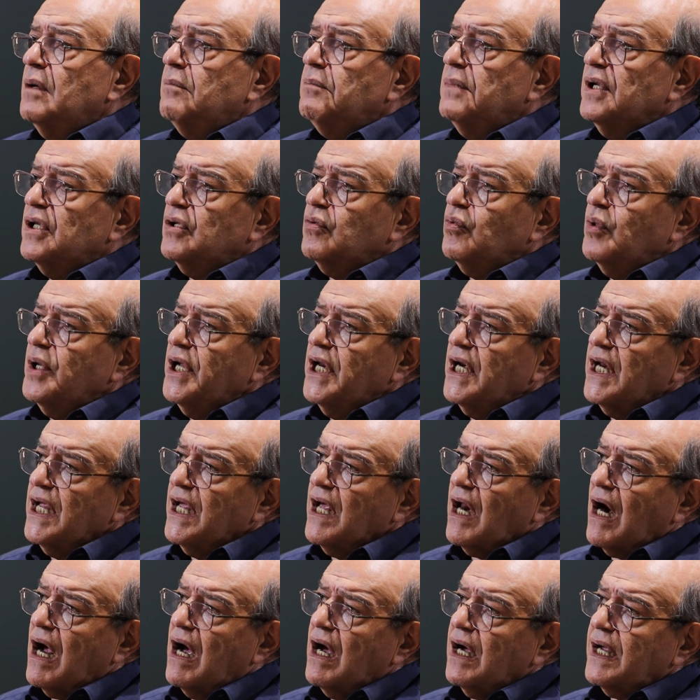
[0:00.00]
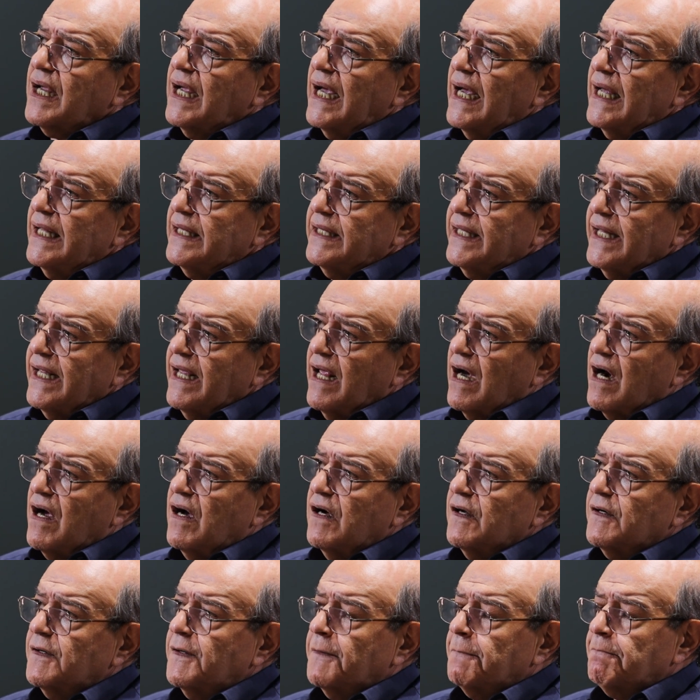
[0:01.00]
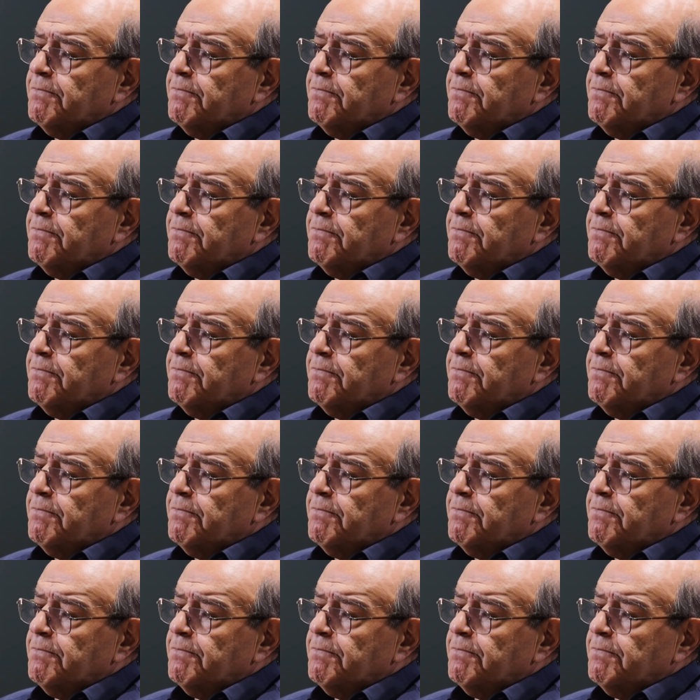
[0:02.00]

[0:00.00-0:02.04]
between Iraq and Iran.